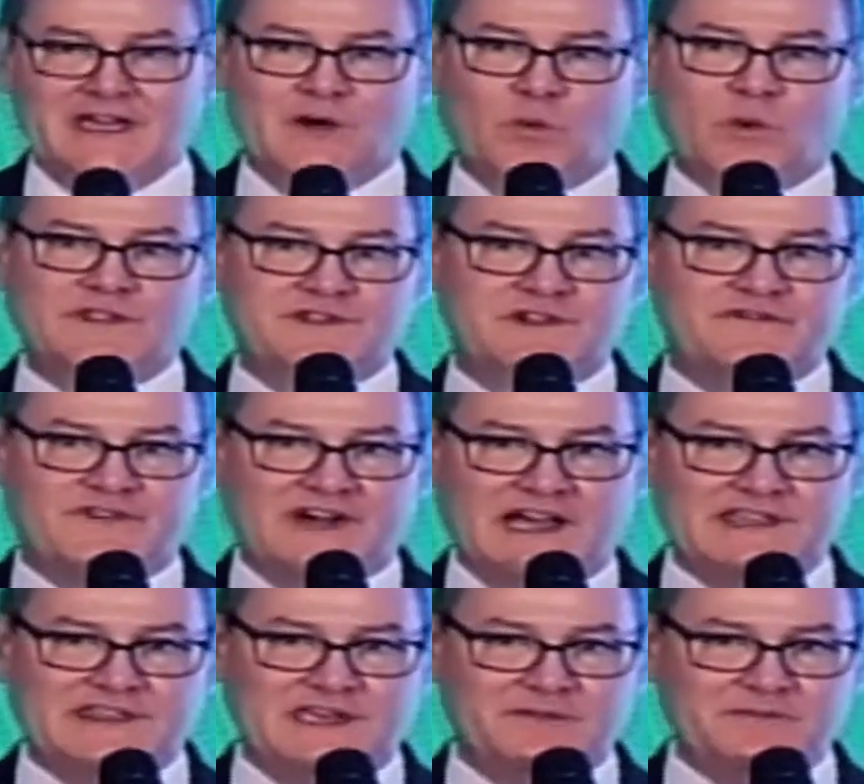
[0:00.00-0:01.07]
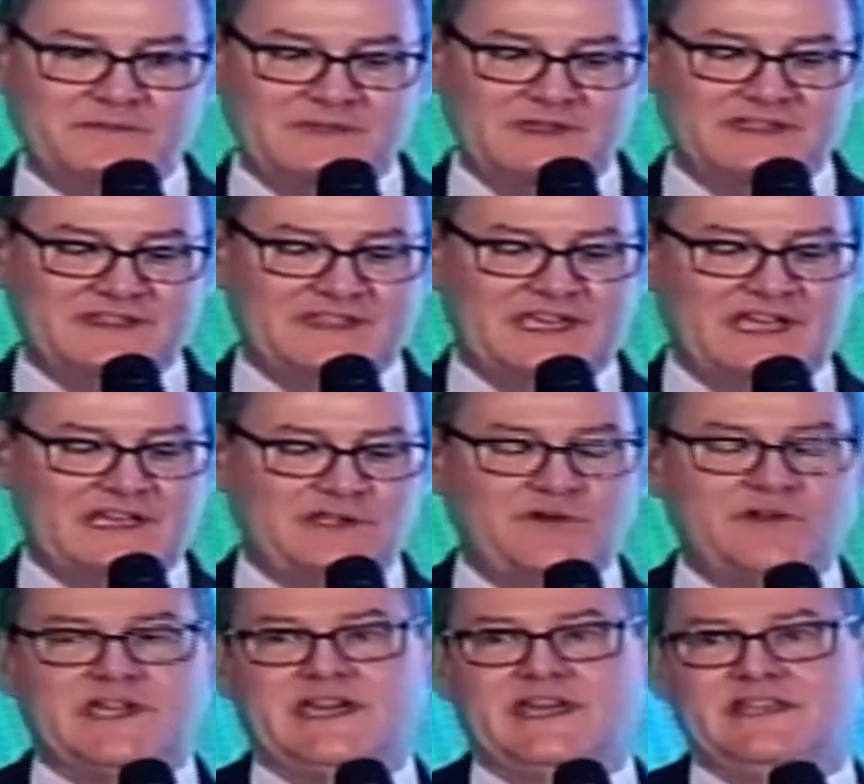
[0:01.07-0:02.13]
Once you find them, then you
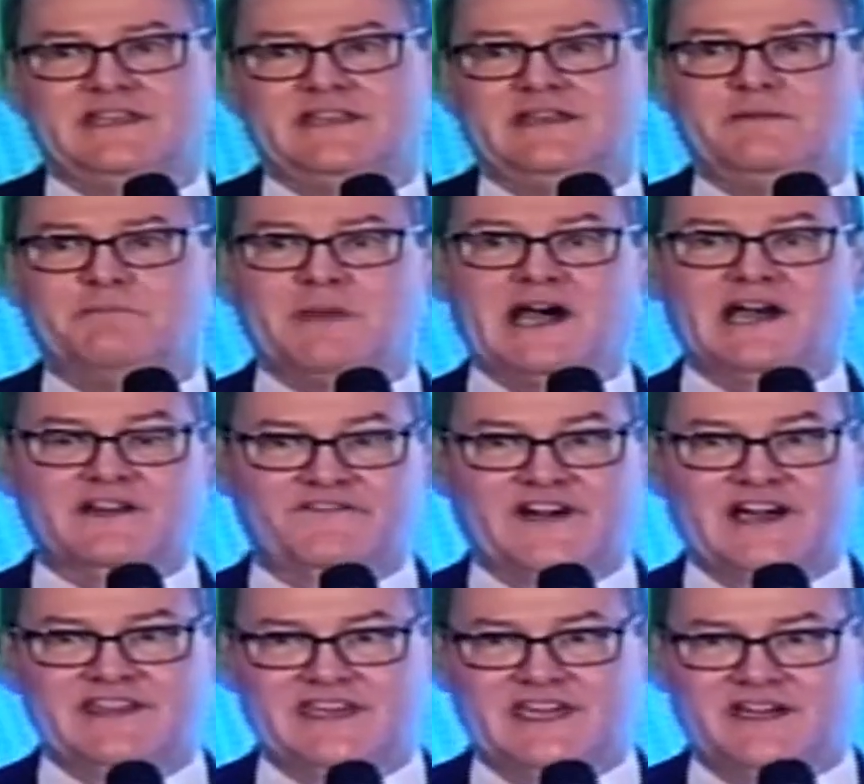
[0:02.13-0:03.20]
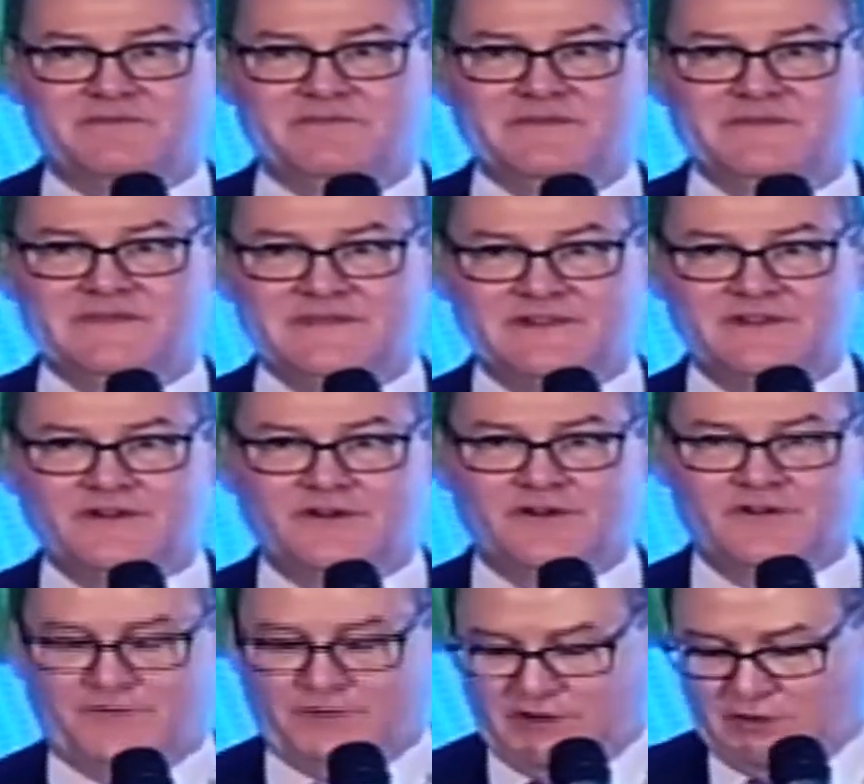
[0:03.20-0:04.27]
can modify them
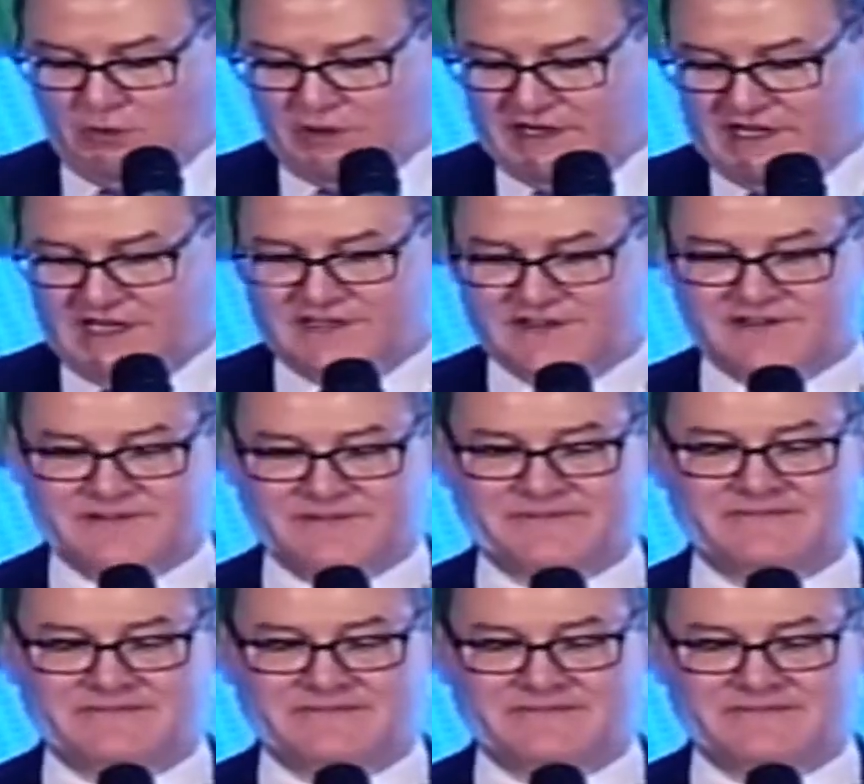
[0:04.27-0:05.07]
for your needs.